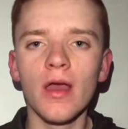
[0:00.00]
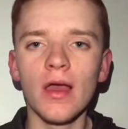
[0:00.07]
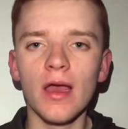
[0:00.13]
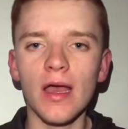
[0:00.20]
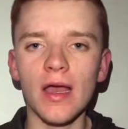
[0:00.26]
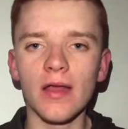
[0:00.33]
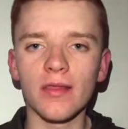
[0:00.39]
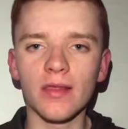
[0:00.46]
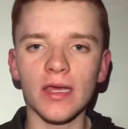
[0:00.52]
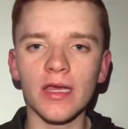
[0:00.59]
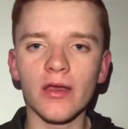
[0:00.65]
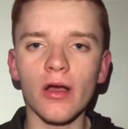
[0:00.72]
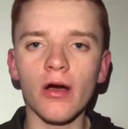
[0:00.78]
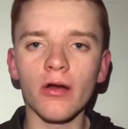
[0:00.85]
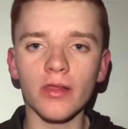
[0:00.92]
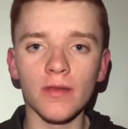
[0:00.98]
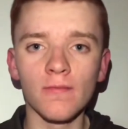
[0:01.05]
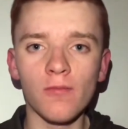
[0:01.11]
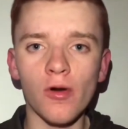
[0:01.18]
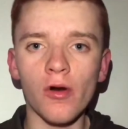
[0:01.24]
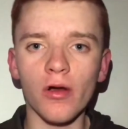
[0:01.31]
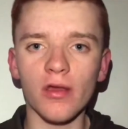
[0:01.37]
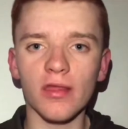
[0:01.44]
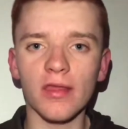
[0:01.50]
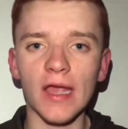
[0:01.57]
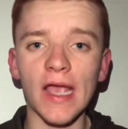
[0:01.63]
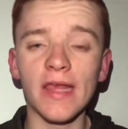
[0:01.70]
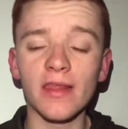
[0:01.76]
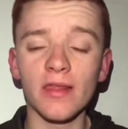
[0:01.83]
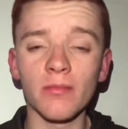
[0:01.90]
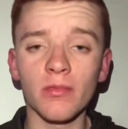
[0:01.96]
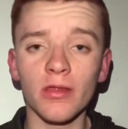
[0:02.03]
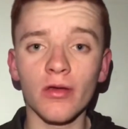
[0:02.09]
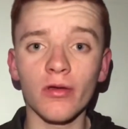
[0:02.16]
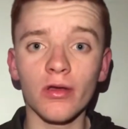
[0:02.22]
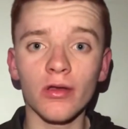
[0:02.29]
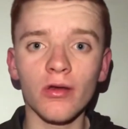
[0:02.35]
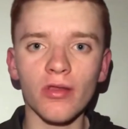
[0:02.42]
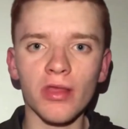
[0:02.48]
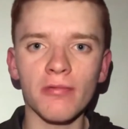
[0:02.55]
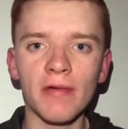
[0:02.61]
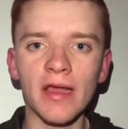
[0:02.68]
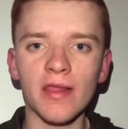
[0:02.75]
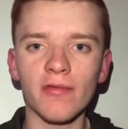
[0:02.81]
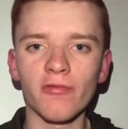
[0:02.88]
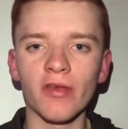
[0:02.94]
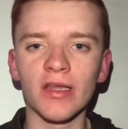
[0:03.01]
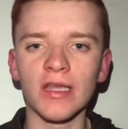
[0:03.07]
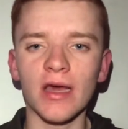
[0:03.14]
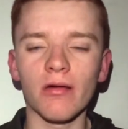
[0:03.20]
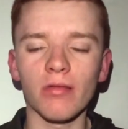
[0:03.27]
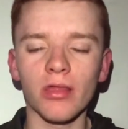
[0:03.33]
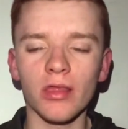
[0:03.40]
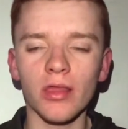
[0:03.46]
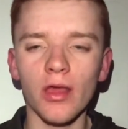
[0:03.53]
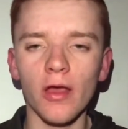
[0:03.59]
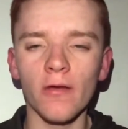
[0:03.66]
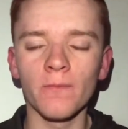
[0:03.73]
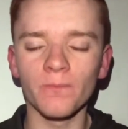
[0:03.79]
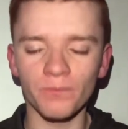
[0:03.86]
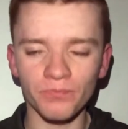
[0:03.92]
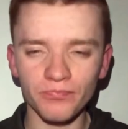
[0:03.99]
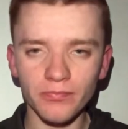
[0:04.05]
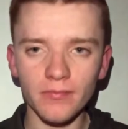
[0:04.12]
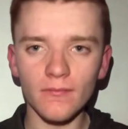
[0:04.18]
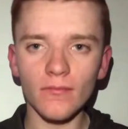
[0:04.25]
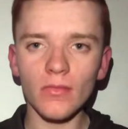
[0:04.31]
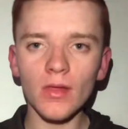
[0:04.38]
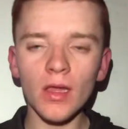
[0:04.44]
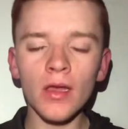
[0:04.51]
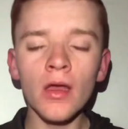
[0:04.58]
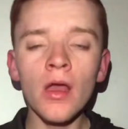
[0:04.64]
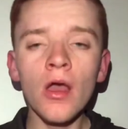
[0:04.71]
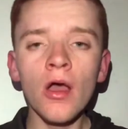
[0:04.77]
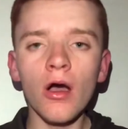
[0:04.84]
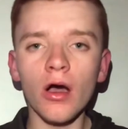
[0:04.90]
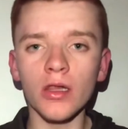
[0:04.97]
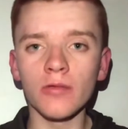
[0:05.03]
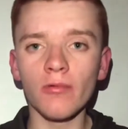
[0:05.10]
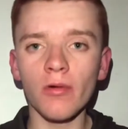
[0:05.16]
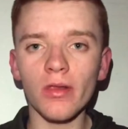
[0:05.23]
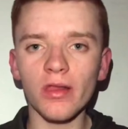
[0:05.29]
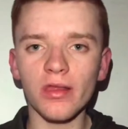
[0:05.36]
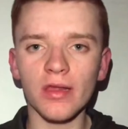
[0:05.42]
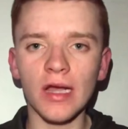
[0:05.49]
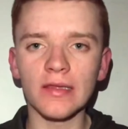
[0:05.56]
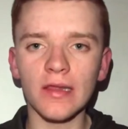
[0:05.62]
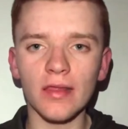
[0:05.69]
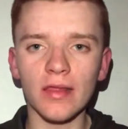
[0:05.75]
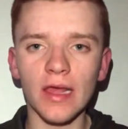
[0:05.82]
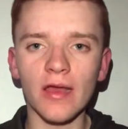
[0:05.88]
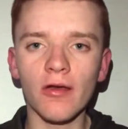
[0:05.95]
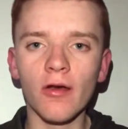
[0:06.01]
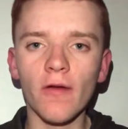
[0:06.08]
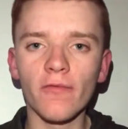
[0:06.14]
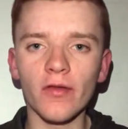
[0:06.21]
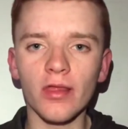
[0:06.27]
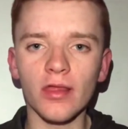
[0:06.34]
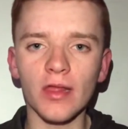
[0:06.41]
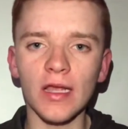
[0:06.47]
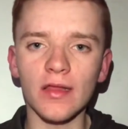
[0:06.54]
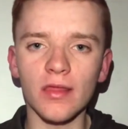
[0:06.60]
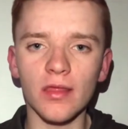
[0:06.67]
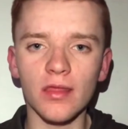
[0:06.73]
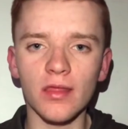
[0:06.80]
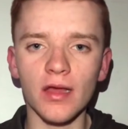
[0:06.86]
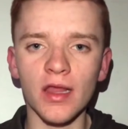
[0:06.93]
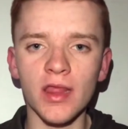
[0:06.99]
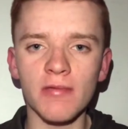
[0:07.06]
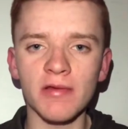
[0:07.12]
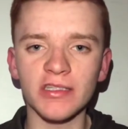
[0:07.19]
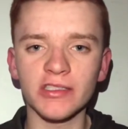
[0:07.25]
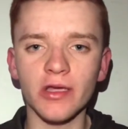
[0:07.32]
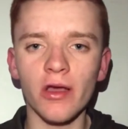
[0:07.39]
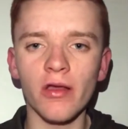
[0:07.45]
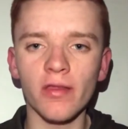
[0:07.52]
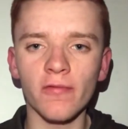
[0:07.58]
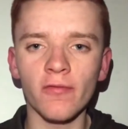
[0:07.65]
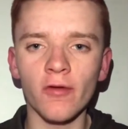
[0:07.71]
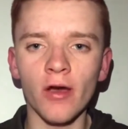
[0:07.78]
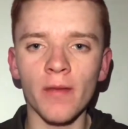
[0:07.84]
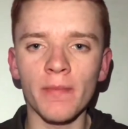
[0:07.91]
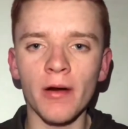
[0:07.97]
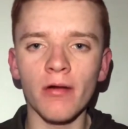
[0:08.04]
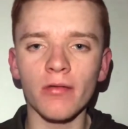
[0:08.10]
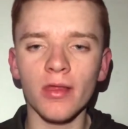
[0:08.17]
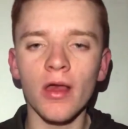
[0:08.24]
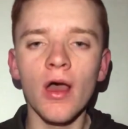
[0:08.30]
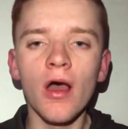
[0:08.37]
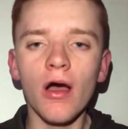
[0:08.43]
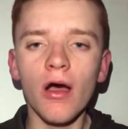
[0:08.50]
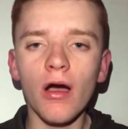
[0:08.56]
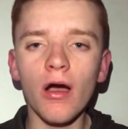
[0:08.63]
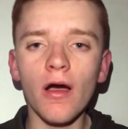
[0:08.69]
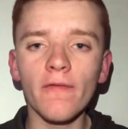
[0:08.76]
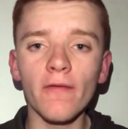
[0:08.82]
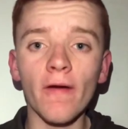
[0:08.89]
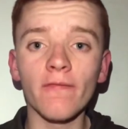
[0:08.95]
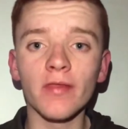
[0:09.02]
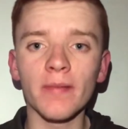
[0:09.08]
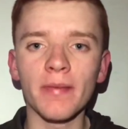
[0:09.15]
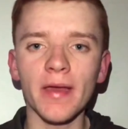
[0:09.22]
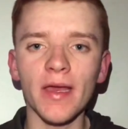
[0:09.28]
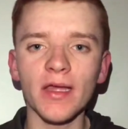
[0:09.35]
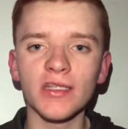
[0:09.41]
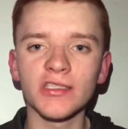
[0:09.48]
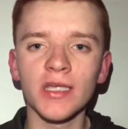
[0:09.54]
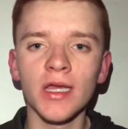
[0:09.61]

the Garden Walk Stadium, so cannot wait for it now. So on one side there's a covered seater stand which goes for about half of the pitch.